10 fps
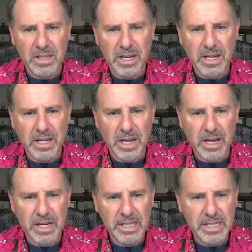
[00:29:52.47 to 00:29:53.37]

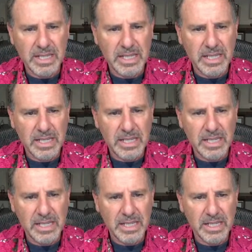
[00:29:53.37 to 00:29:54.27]

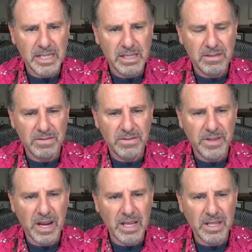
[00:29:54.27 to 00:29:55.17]
index.
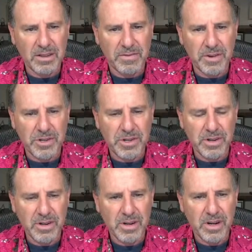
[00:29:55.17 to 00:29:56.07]
I like the future.
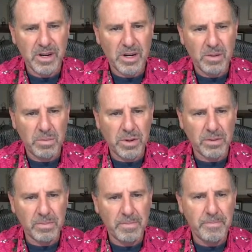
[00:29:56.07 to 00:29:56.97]
Boom.